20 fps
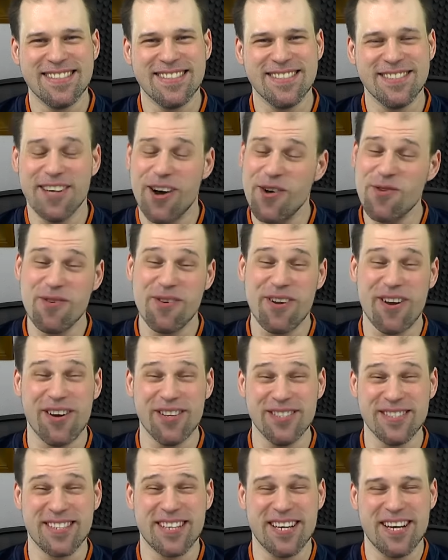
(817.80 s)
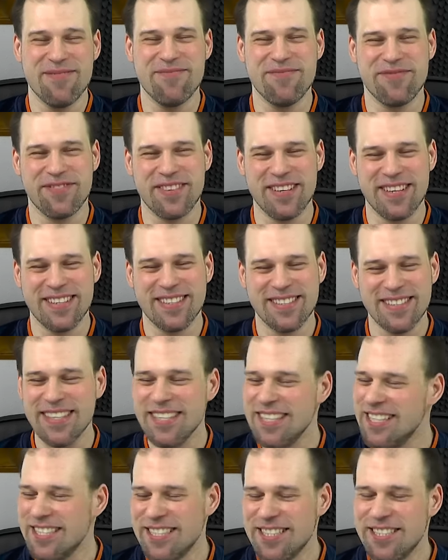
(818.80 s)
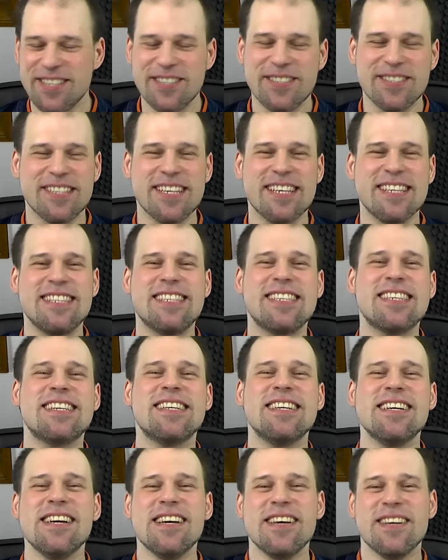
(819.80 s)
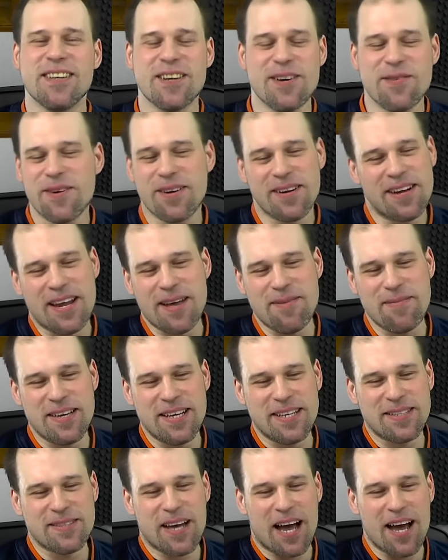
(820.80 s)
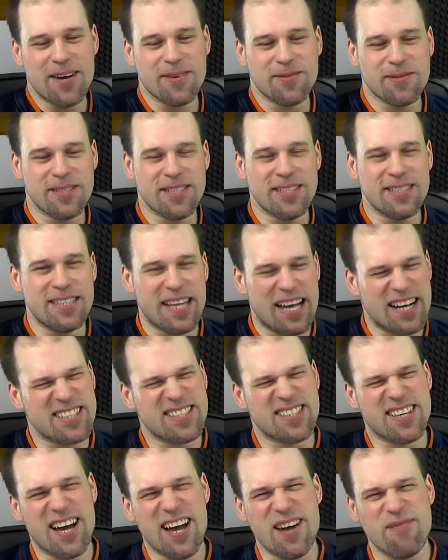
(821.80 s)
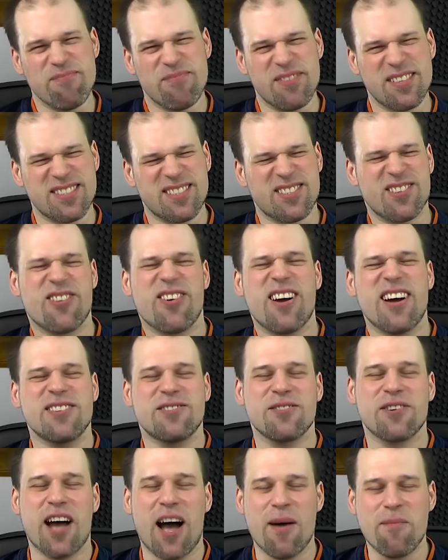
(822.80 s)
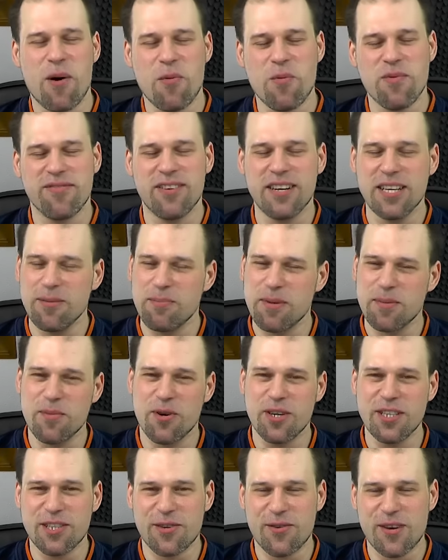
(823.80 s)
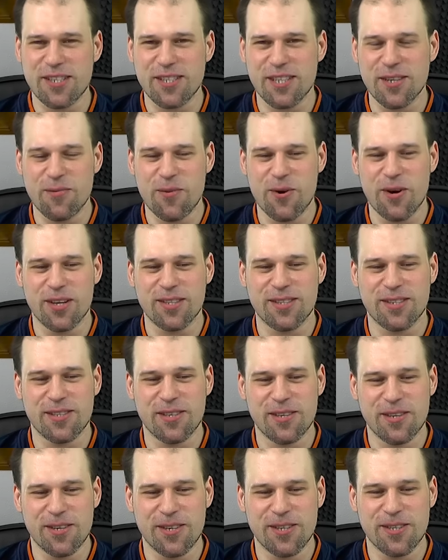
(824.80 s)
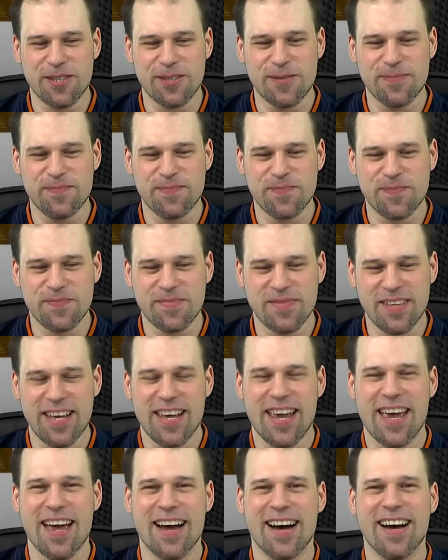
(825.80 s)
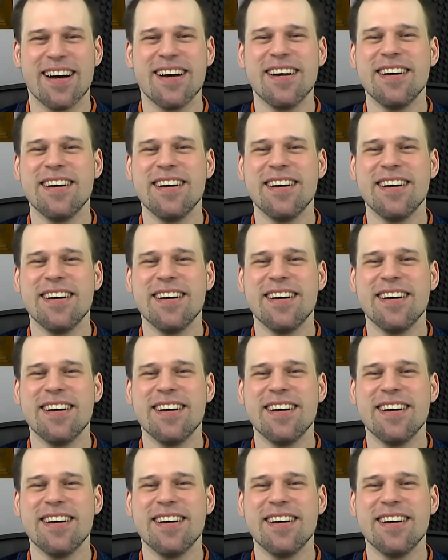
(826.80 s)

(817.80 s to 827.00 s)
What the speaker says: Now you learned something. No, you didn't. Know what I mean? I will next time try to come up with a little bit more interesting words. So, yeah.